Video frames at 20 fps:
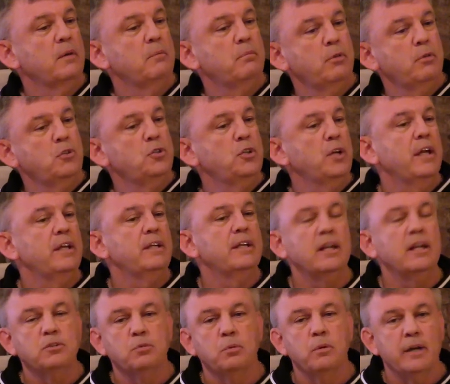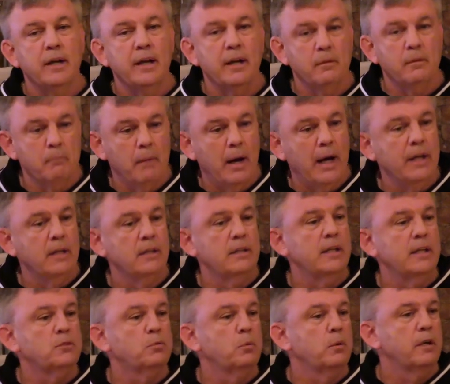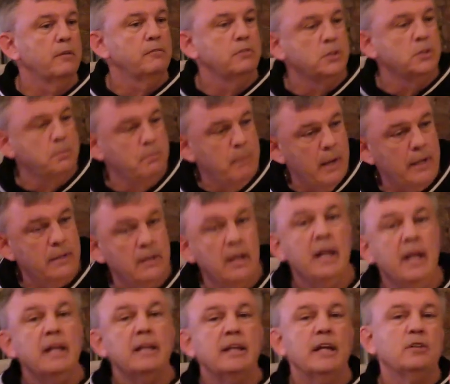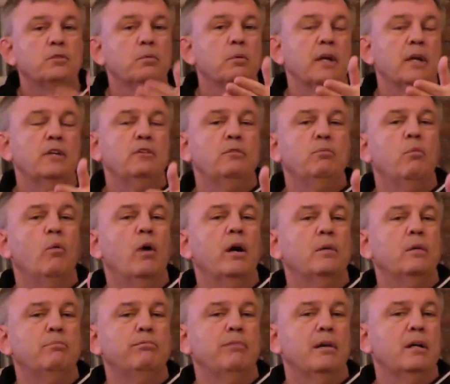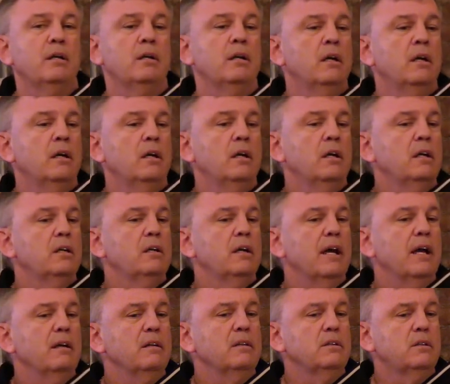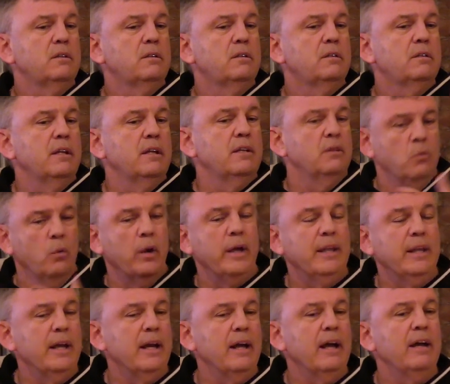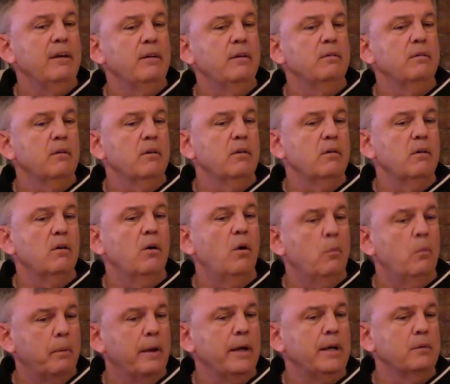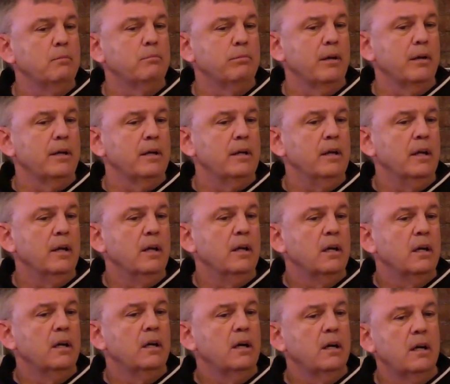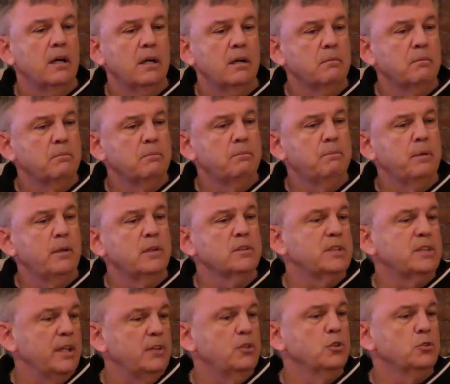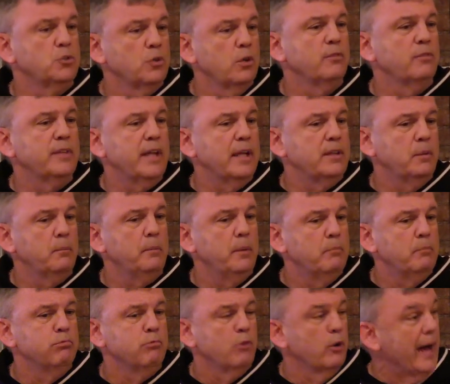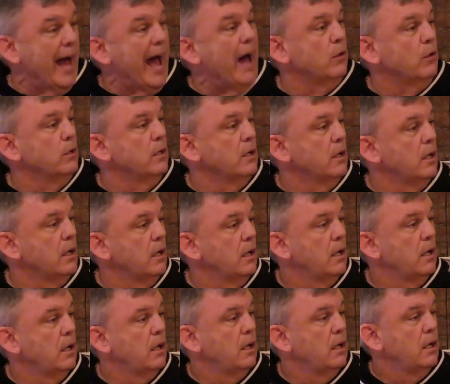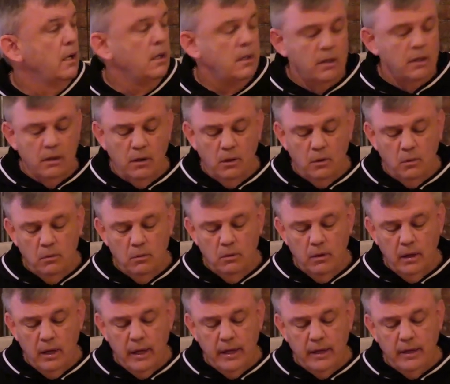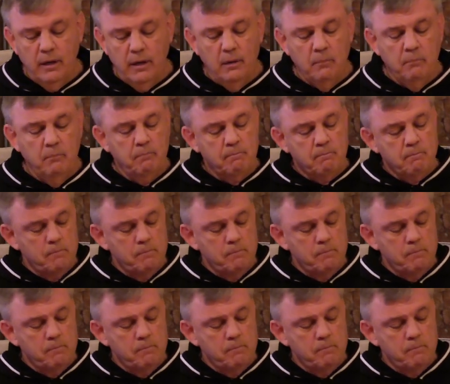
I appreciate. That's what I admire. That's what I respect. That's what I want to bring in the way that I hope I can bring it. Um, because they deserve that to be brought out, you know. And um,